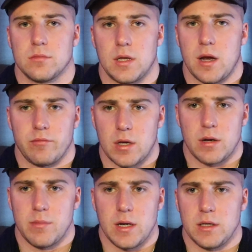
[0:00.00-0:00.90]
And I've done
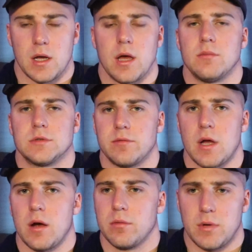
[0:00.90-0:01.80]
it many times. I've
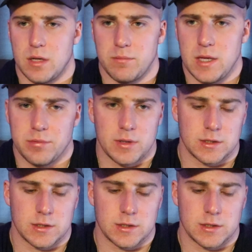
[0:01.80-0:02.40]
talked with many people